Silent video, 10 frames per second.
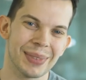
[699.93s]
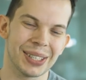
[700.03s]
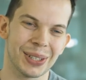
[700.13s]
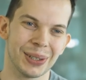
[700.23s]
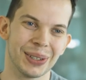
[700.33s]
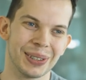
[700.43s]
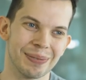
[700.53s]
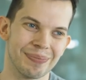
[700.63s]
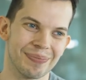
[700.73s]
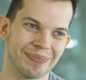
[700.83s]
So
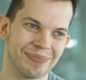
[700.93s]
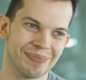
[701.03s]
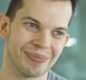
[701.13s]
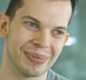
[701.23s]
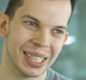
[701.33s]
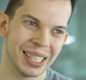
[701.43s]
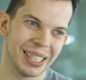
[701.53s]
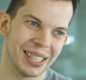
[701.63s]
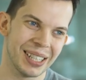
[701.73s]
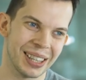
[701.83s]

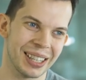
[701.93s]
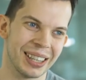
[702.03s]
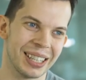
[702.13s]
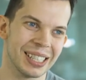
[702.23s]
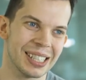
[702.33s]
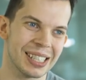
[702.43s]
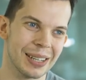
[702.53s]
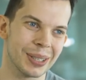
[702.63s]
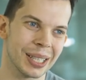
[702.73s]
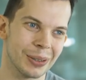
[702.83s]
this is
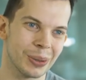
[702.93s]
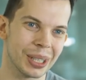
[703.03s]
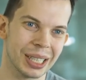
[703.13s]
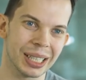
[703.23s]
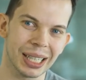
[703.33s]
definitely one thing.